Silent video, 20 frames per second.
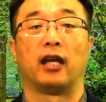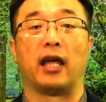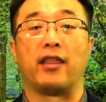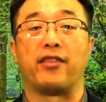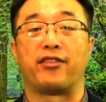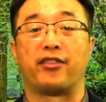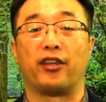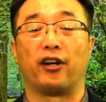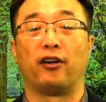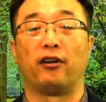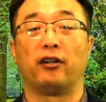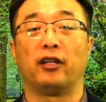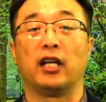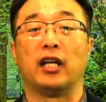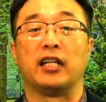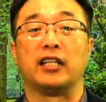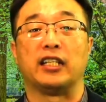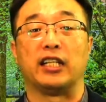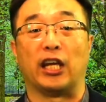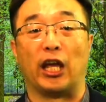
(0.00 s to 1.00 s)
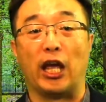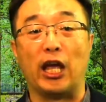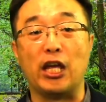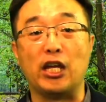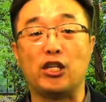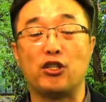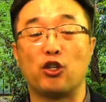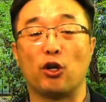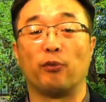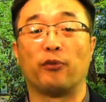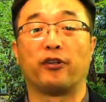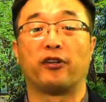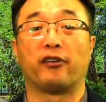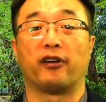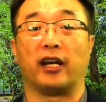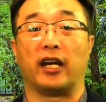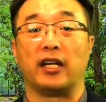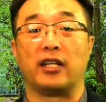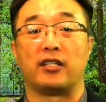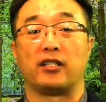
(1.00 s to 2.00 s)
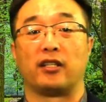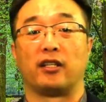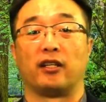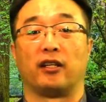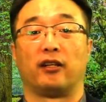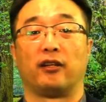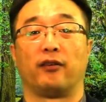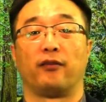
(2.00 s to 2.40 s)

And third, the age of grace.